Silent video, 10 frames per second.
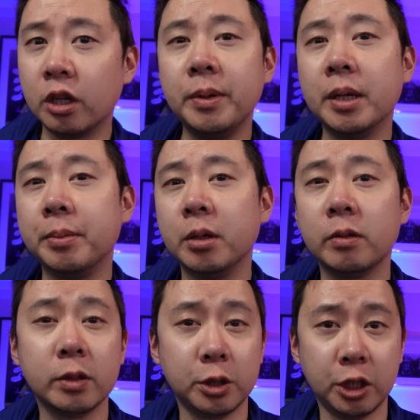could be a
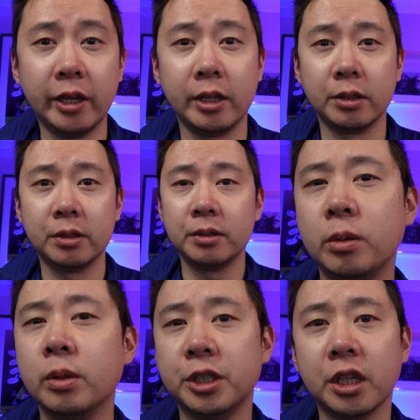beautiful change,
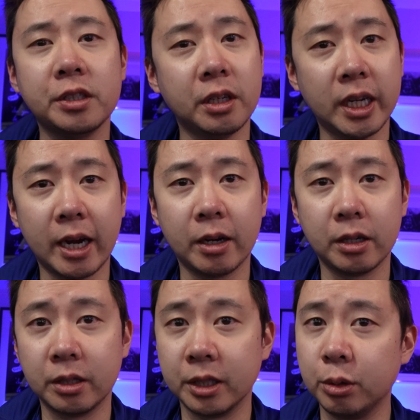to adjust our
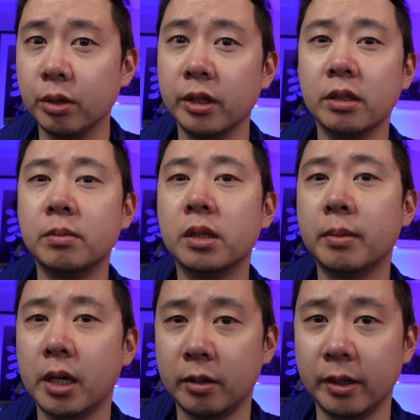character into a little more
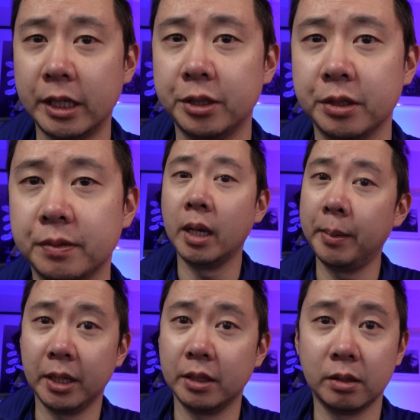moderation,
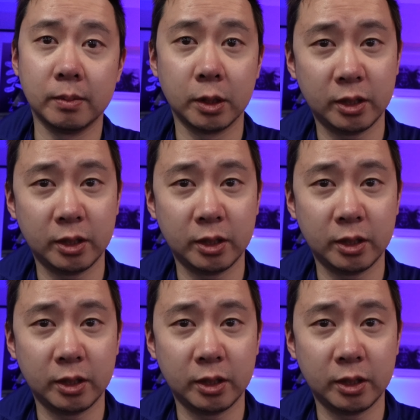maybe a little more